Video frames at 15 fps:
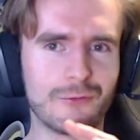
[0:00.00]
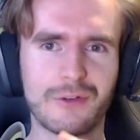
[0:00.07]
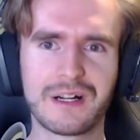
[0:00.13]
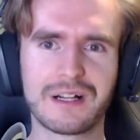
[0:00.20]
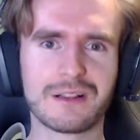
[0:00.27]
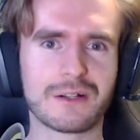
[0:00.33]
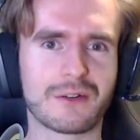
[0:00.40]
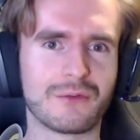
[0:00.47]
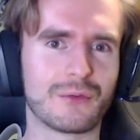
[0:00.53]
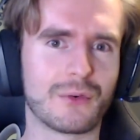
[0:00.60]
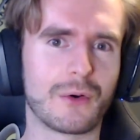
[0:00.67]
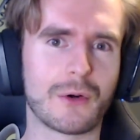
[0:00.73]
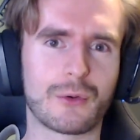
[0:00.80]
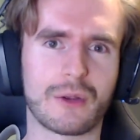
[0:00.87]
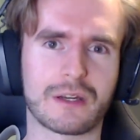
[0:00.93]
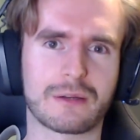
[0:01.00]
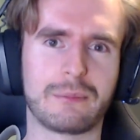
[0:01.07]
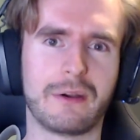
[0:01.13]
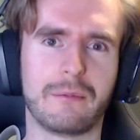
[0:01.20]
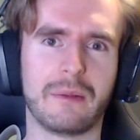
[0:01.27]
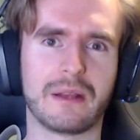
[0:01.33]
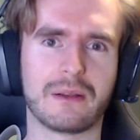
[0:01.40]
really looking forward to
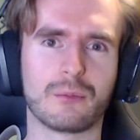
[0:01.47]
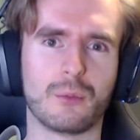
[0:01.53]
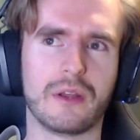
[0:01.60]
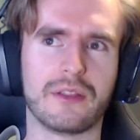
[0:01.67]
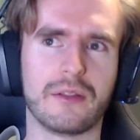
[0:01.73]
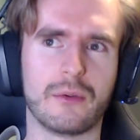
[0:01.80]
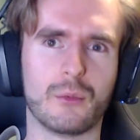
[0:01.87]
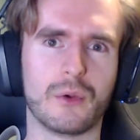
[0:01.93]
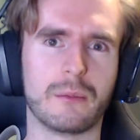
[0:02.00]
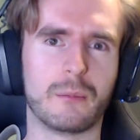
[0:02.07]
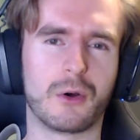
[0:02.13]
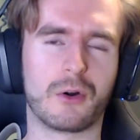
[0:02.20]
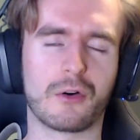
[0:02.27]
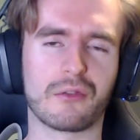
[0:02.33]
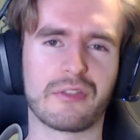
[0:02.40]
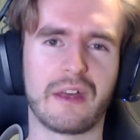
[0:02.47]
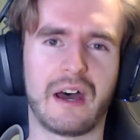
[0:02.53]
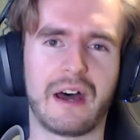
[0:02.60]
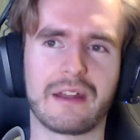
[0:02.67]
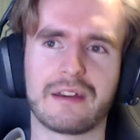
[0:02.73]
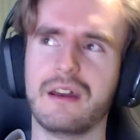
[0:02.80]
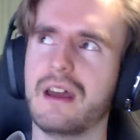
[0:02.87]
experiment with more of that.